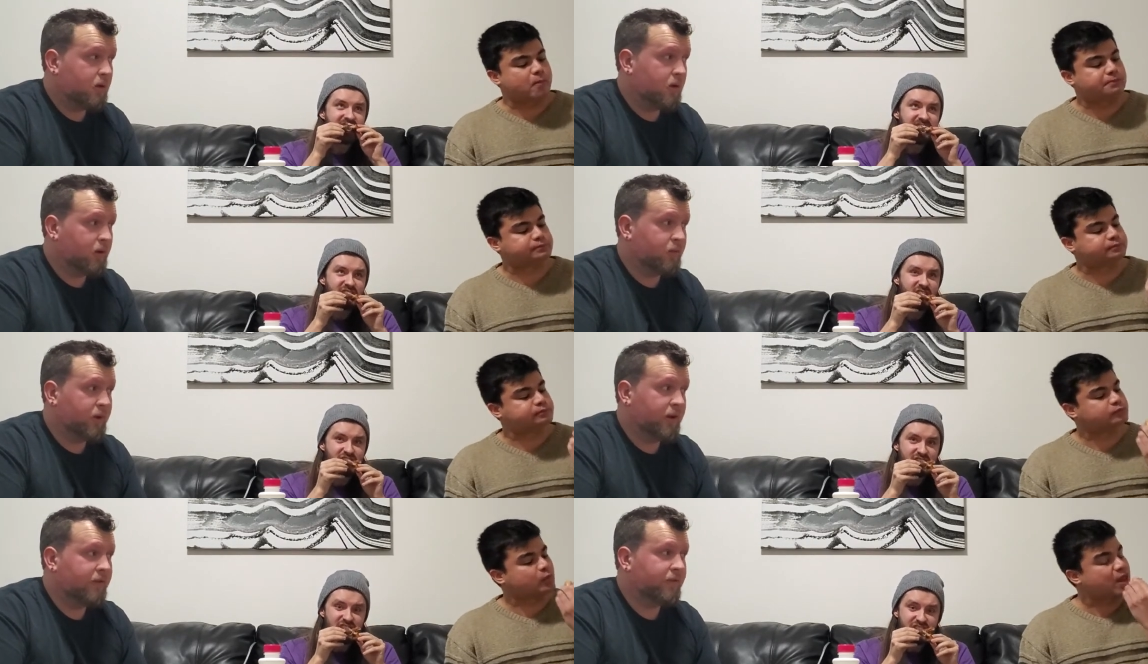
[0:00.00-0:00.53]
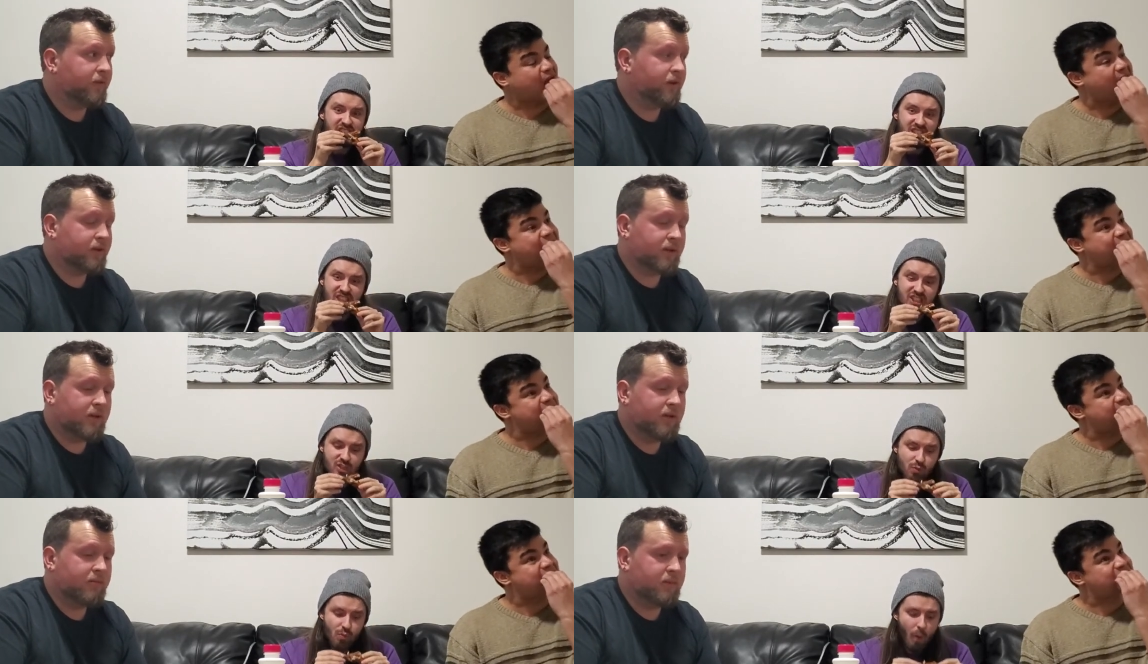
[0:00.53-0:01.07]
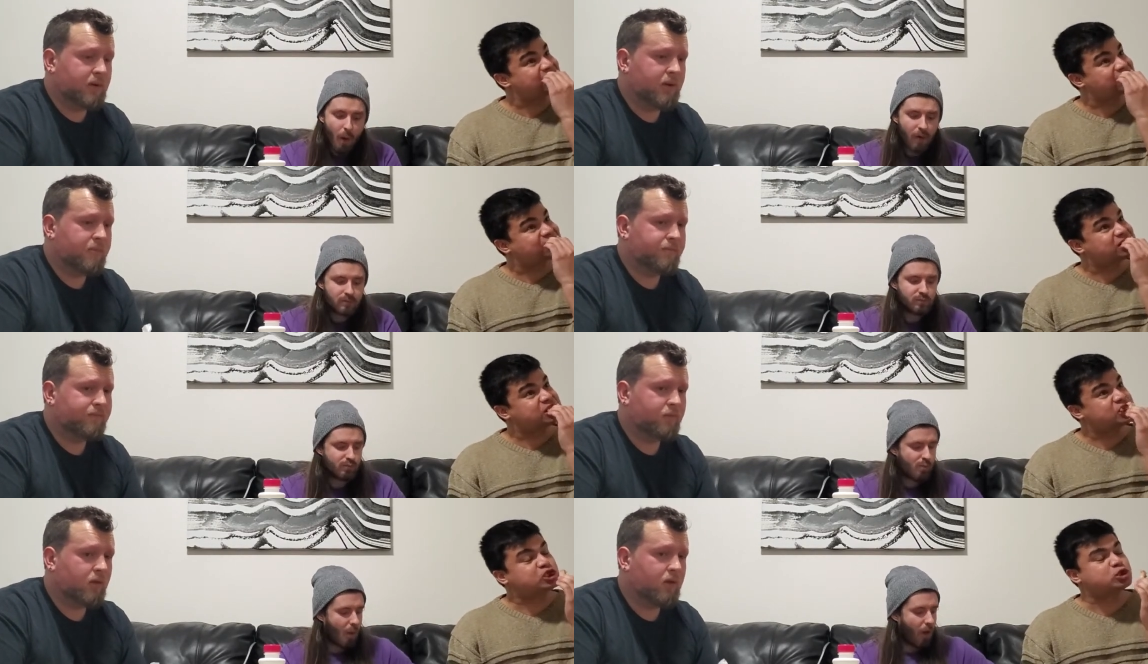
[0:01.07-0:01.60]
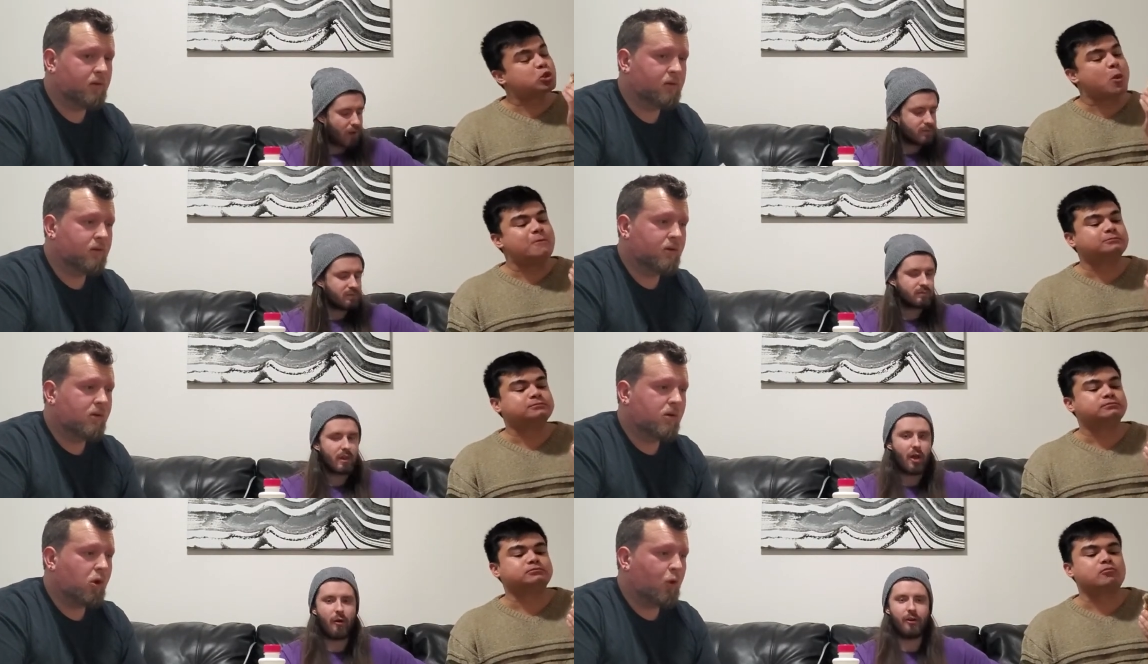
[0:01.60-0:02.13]
Speaker 1: I'm waiting for it to hit me.
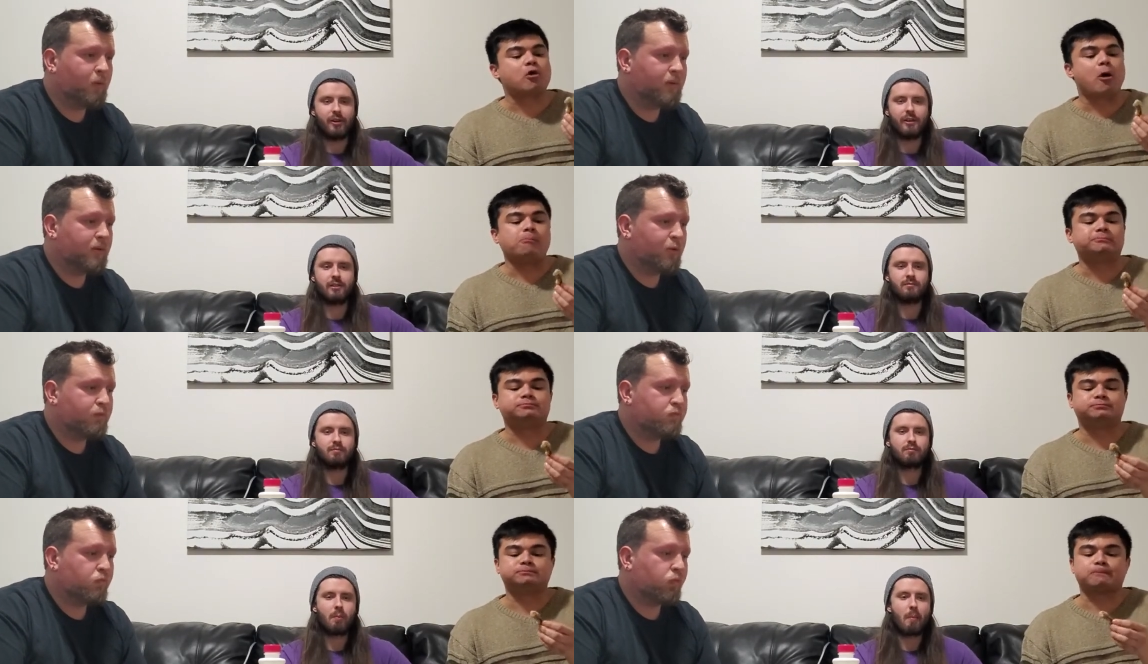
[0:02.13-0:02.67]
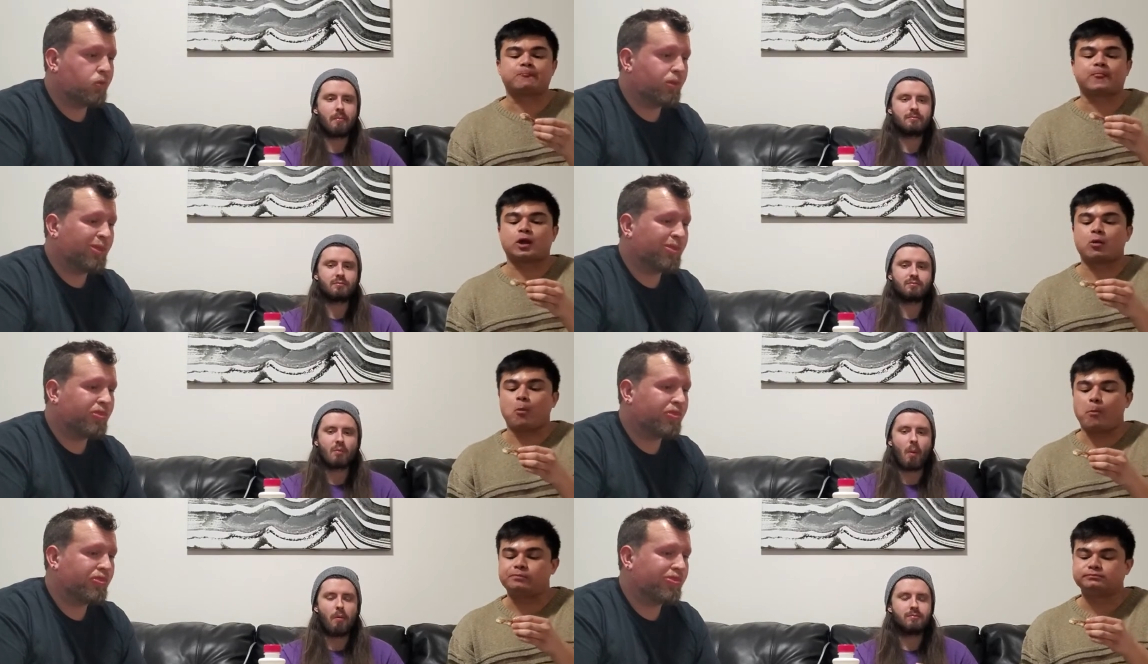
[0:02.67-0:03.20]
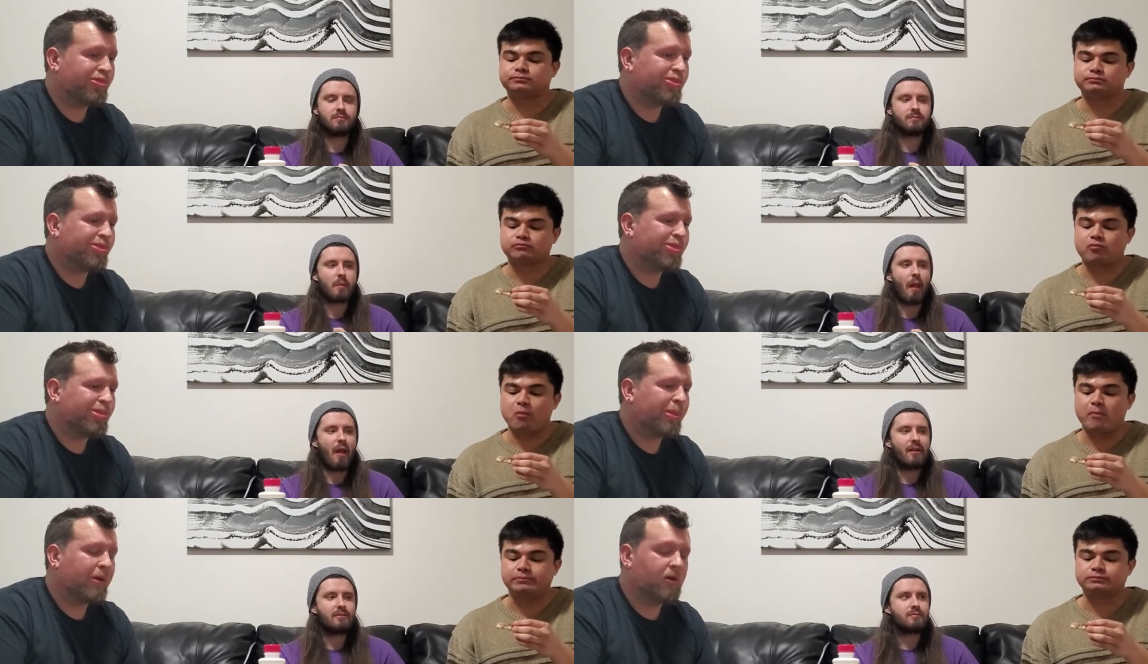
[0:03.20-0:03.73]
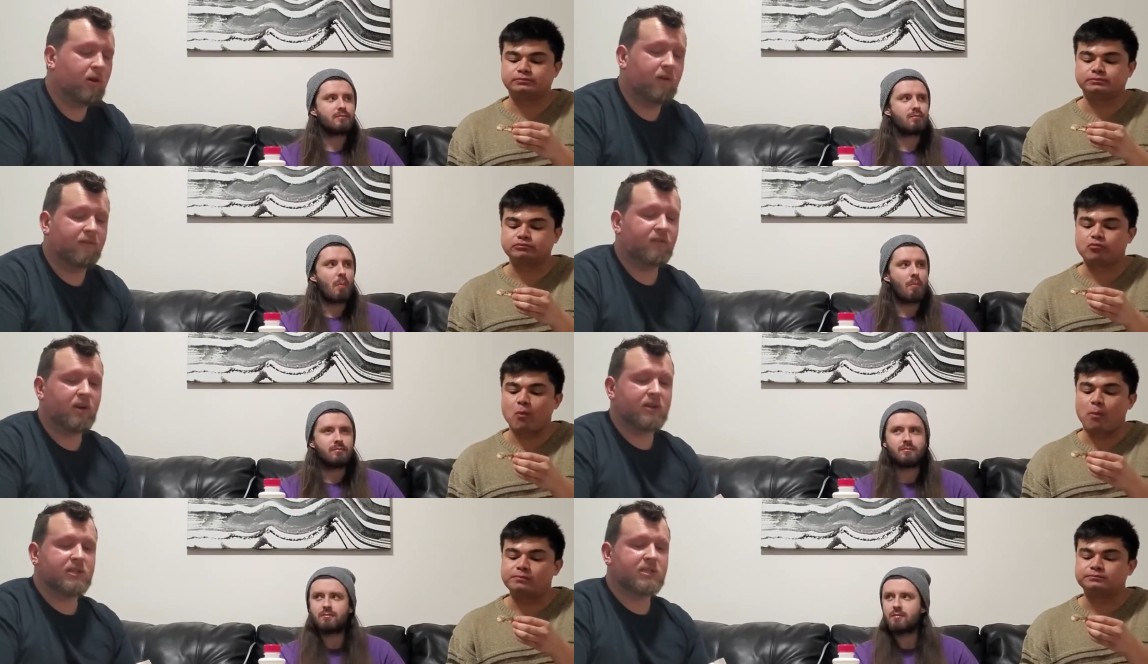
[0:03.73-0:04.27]
Yeah, I'll hit you. Oh
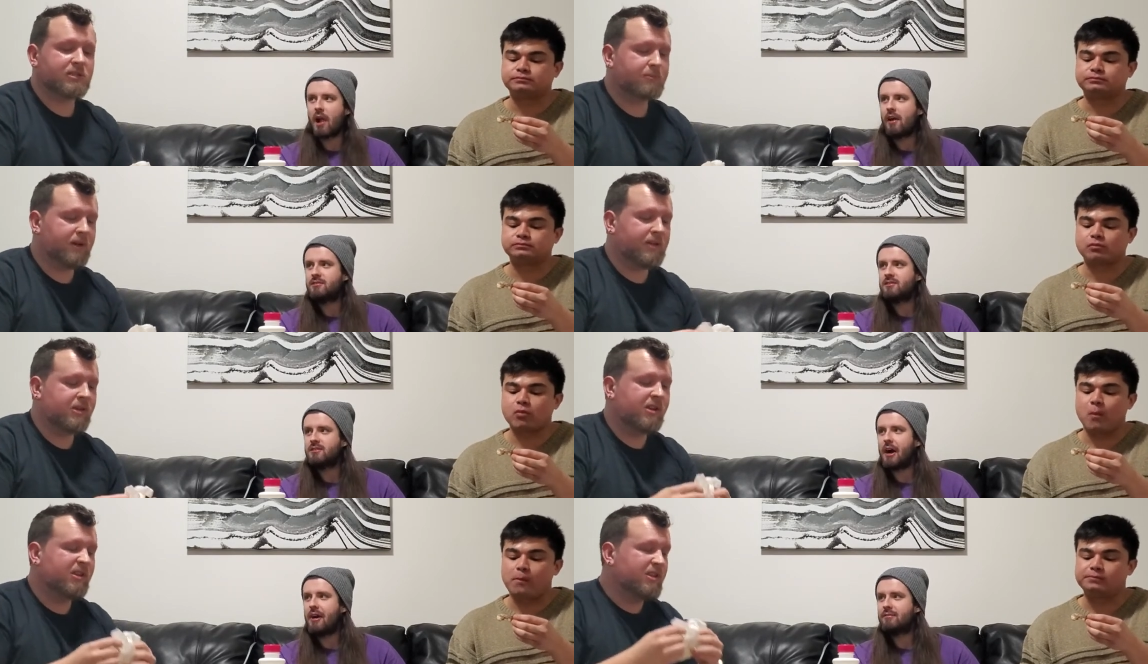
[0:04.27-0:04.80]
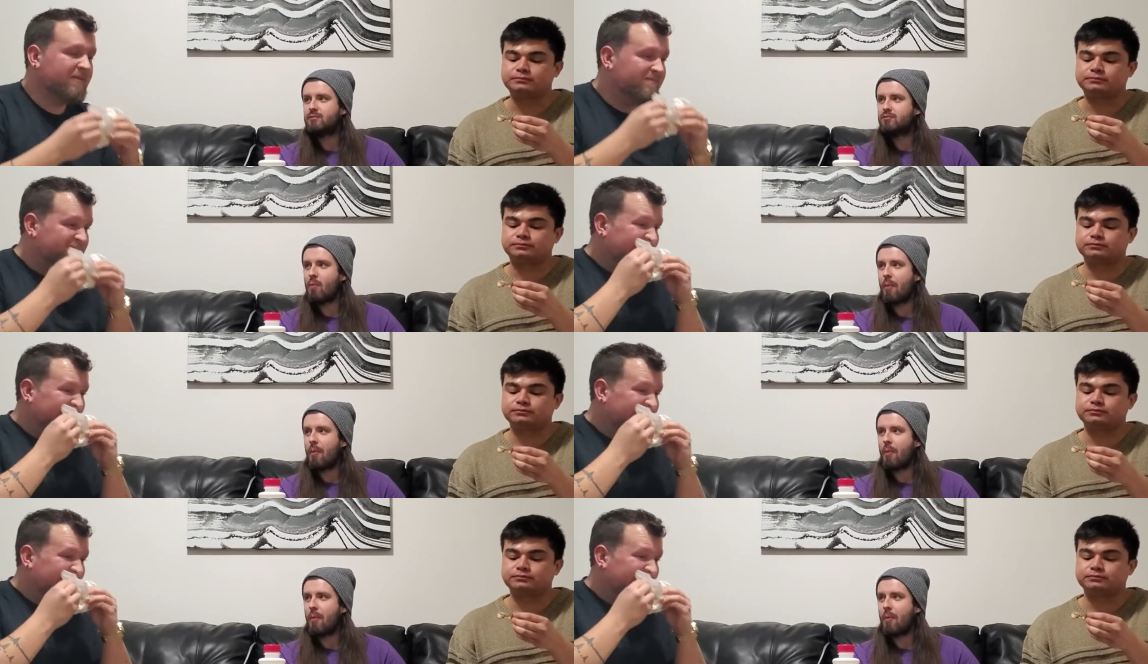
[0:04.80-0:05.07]
fuck, it's in my teeth.